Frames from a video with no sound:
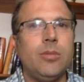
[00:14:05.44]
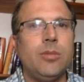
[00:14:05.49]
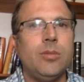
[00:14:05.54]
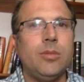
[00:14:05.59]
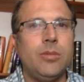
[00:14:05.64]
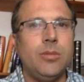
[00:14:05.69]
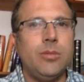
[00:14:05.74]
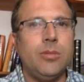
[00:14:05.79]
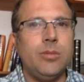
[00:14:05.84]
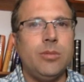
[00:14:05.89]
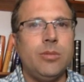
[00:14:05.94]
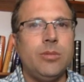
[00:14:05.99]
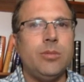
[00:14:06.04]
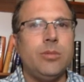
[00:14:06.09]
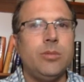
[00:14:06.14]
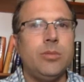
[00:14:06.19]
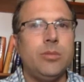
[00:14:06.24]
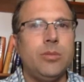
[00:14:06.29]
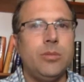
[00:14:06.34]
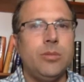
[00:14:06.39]

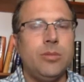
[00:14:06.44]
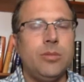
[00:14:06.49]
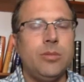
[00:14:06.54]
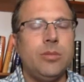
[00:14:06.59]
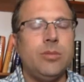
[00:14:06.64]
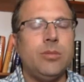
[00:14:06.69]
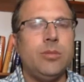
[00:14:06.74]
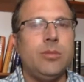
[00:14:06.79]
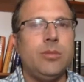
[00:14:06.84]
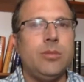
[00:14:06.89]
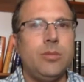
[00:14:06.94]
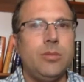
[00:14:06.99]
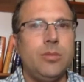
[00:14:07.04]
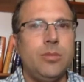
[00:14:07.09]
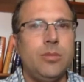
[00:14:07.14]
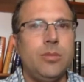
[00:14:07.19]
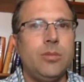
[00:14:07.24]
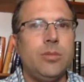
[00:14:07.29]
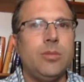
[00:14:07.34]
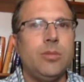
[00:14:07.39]

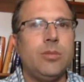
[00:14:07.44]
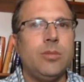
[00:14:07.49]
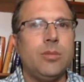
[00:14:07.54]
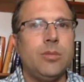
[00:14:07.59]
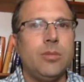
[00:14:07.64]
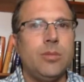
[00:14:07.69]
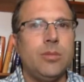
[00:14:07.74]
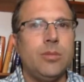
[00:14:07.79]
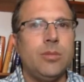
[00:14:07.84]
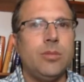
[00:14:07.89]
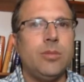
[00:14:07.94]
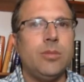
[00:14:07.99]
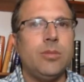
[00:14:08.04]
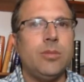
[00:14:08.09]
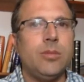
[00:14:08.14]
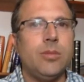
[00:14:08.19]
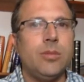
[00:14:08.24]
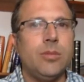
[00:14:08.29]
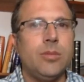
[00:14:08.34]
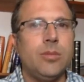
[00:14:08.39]

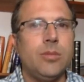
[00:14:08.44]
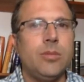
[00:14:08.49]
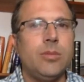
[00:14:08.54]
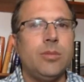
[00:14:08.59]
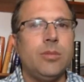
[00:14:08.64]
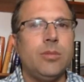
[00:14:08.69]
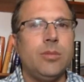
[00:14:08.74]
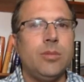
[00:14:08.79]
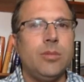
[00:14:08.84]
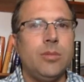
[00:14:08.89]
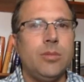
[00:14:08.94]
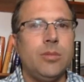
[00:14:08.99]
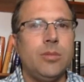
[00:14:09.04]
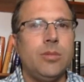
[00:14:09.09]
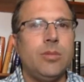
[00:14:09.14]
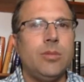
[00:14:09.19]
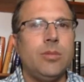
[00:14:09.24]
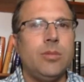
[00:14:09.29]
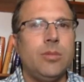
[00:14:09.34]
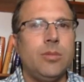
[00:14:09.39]

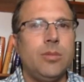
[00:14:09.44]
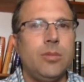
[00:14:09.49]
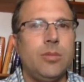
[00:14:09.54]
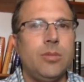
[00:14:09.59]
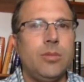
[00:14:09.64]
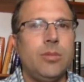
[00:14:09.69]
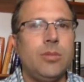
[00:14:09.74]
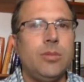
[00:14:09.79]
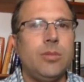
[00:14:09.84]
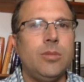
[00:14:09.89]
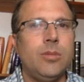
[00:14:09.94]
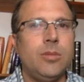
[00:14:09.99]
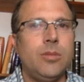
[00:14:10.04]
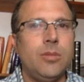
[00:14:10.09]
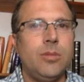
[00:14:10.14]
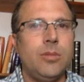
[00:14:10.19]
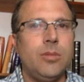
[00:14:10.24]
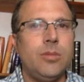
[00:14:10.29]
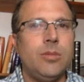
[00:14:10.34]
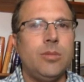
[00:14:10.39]

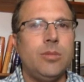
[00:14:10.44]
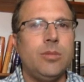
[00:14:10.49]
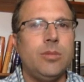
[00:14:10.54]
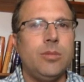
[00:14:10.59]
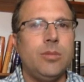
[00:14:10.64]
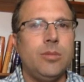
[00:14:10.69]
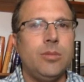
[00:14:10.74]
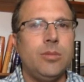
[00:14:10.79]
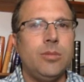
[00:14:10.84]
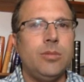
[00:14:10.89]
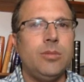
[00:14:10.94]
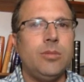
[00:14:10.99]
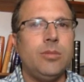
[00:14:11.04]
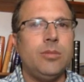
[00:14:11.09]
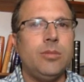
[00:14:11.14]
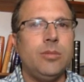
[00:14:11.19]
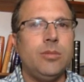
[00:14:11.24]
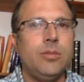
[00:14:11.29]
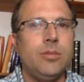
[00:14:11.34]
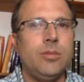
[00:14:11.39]

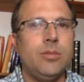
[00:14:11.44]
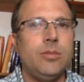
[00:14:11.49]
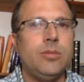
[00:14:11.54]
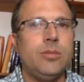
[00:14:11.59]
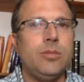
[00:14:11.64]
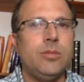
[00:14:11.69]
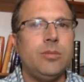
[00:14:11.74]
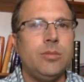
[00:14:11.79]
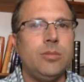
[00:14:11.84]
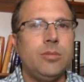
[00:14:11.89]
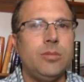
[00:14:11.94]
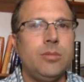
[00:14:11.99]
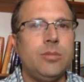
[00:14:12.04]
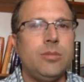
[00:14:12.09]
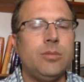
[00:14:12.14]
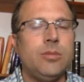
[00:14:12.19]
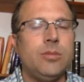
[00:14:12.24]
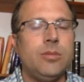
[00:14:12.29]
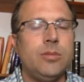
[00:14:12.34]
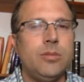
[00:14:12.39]

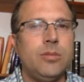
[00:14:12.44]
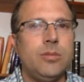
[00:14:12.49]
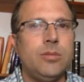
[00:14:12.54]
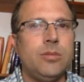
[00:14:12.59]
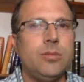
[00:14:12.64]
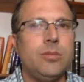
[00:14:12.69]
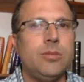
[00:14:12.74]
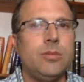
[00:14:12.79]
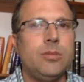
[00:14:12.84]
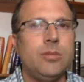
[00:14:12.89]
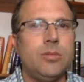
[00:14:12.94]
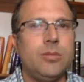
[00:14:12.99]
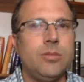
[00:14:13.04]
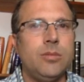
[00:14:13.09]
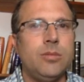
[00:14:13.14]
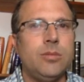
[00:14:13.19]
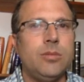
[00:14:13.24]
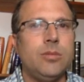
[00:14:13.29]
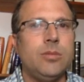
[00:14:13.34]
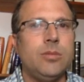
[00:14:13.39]
(not speaking)